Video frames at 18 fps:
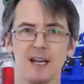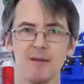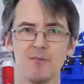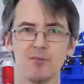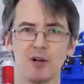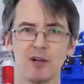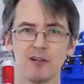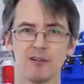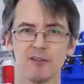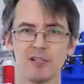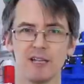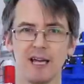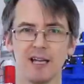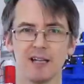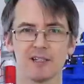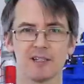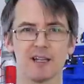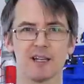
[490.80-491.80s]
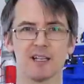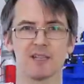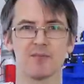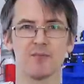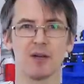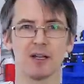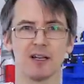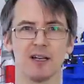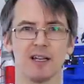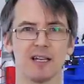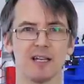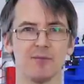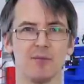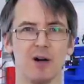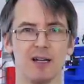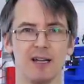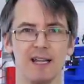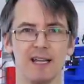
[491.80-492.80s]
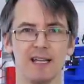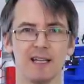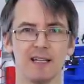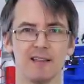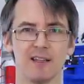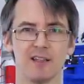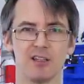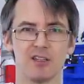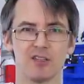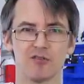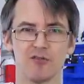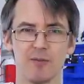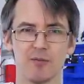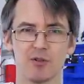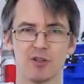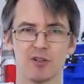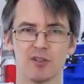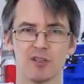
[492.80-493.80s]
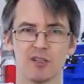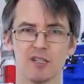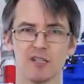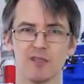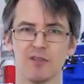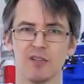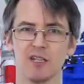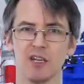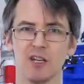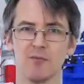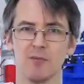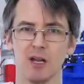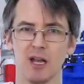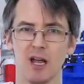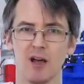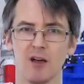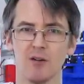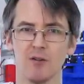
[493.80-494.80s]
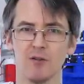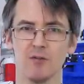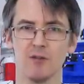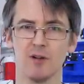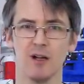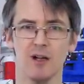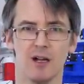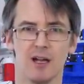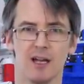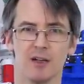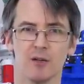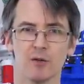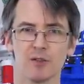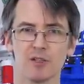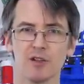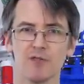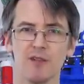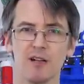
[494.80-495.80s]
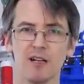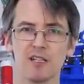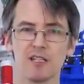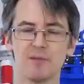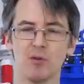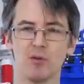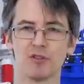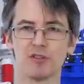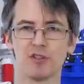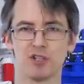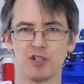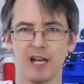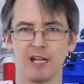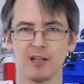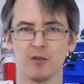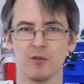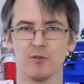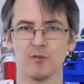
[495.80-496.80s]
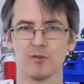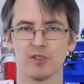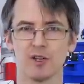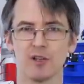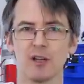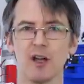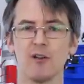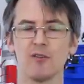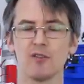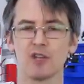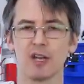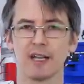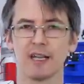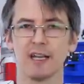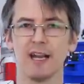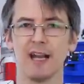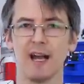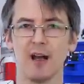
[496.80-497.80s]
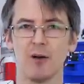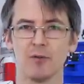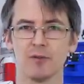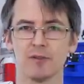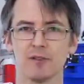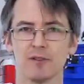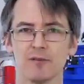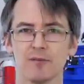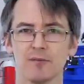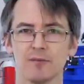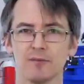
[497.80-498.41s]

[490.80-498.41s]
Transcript: gain priority access by clicking my link in the description to this video below. It also really supports the channel, so go and check it out.